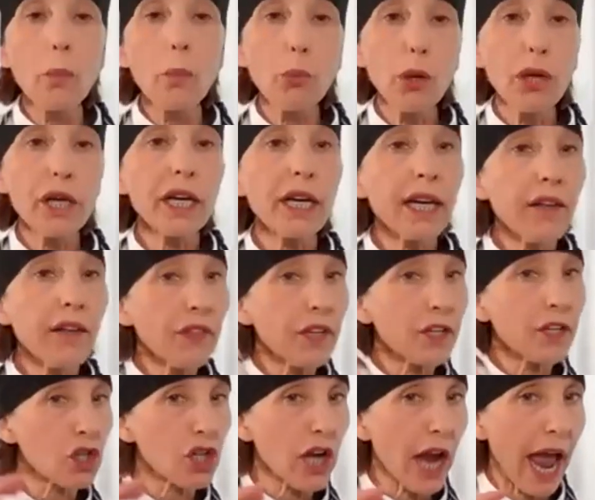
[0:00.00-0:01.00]
Put it in the
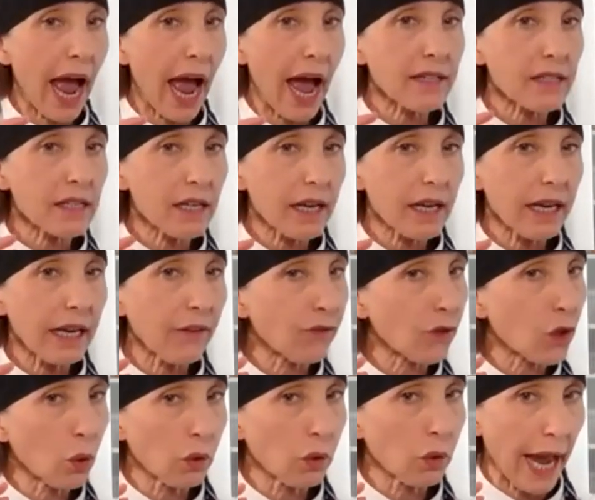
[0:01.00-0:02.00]
chat
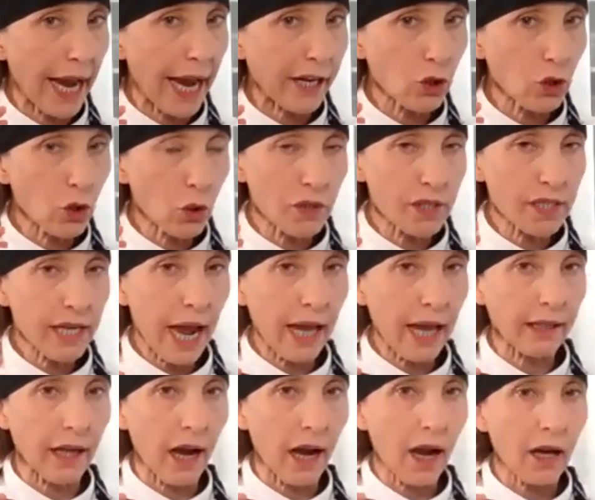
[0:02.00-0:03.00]
if you like
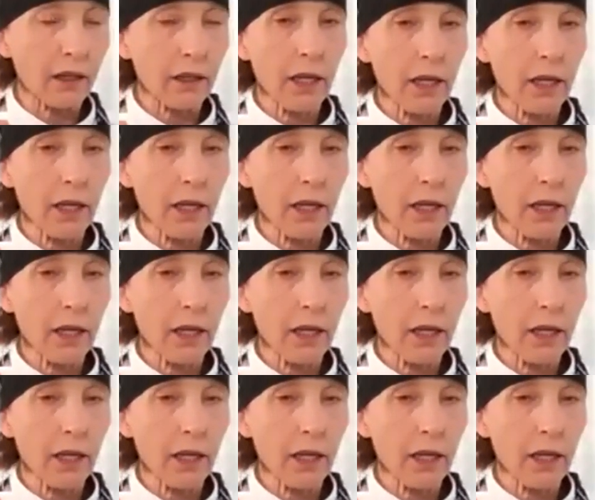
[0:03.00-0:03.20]
Nutella.